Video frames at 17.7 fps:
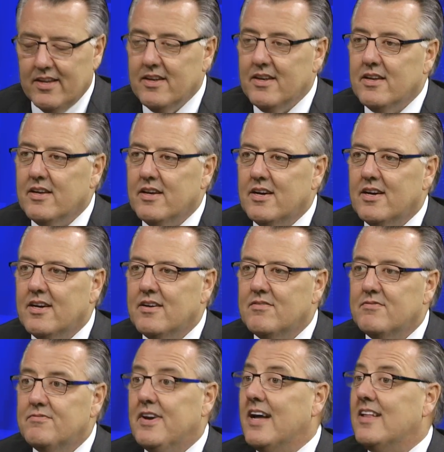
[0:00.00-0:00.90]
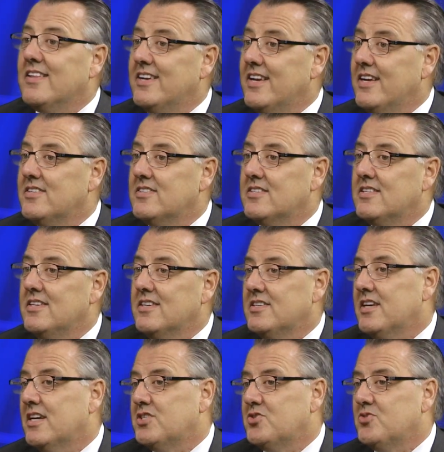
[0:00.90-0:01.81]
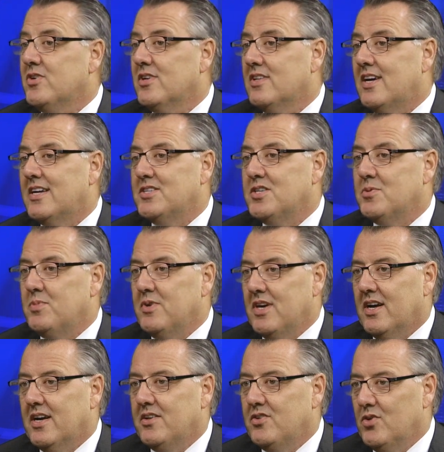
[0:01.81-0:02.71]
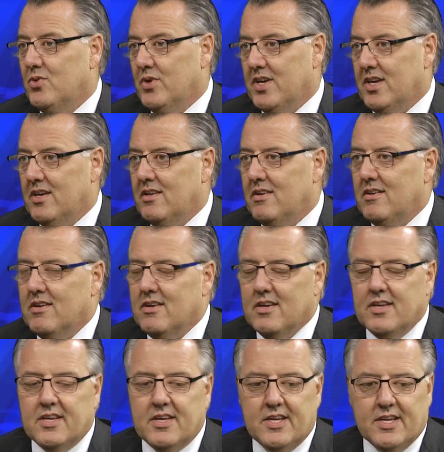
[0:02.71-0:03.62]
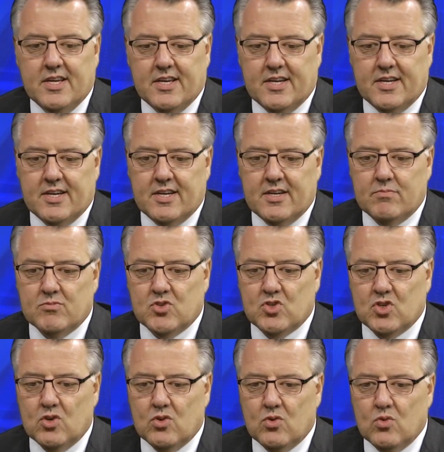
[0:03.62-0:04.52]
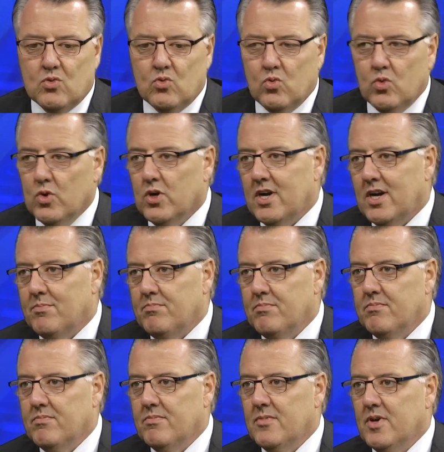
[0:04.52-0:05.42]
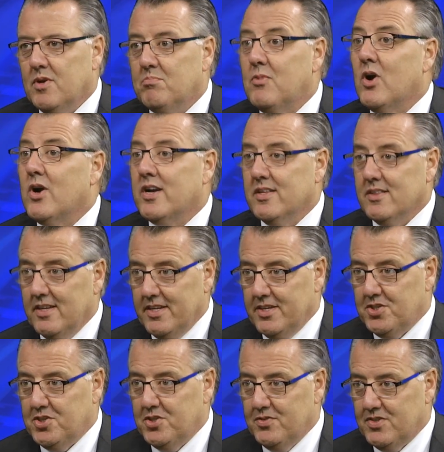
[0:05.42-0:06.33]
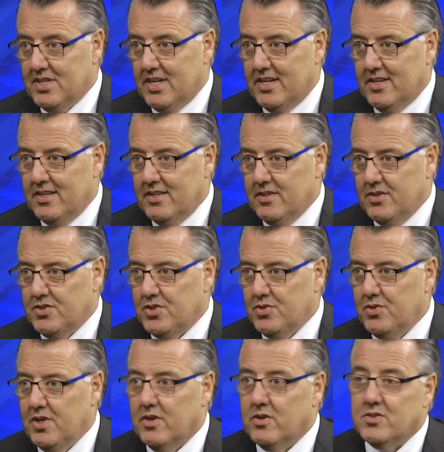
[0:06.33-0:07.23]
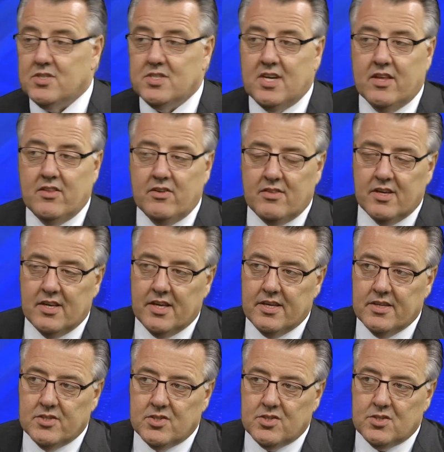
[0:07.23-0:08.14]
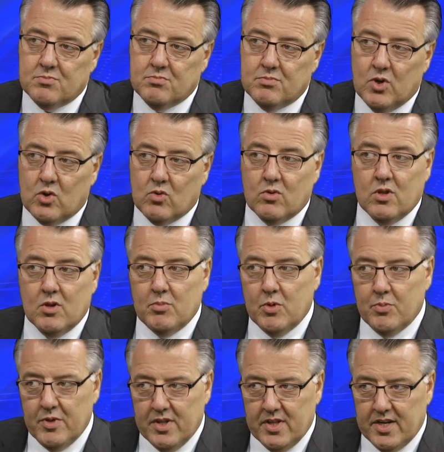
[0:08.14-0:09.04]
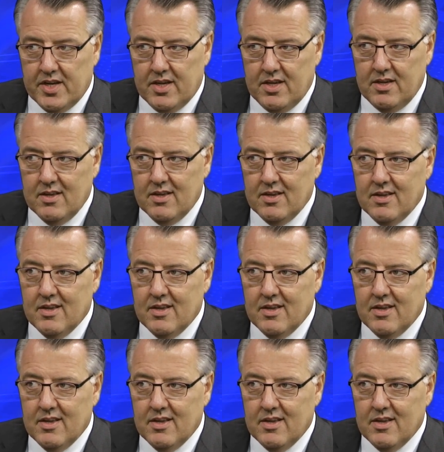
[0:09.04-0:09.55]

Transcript: it uh, validates the industrial logic behind doing it. Um, so we're up markedly, as you said, in the two years. The other thing is Motorola Mobility,